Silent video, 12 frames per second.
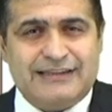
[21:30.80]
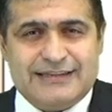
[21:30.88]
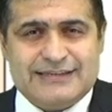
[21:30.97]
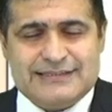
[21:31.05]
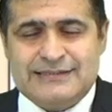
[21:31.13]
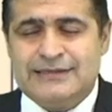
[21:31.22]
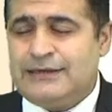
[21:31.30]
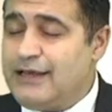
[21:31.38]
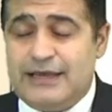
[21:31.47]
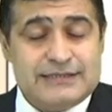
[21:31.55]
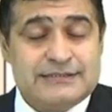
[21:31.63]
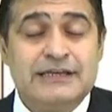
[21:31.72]
this
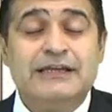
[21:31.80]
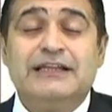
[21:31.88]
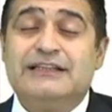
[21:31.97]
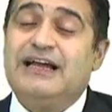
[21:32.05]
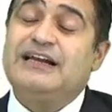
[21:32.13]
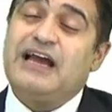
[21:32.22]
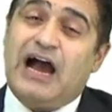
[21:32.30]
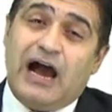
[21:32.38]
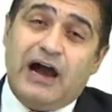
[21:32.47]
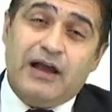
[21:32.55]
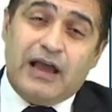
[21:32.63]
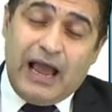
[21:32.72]
is that,
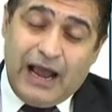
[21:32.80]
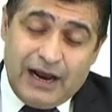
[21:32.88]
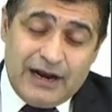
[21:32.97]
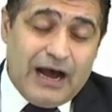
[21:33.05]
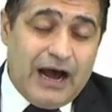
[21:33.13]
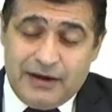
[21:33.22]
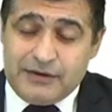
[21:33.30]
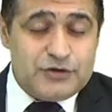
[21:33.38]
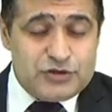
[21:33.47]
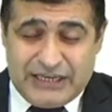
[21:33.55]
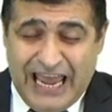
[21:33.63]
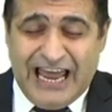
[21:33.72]

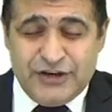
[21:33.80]
can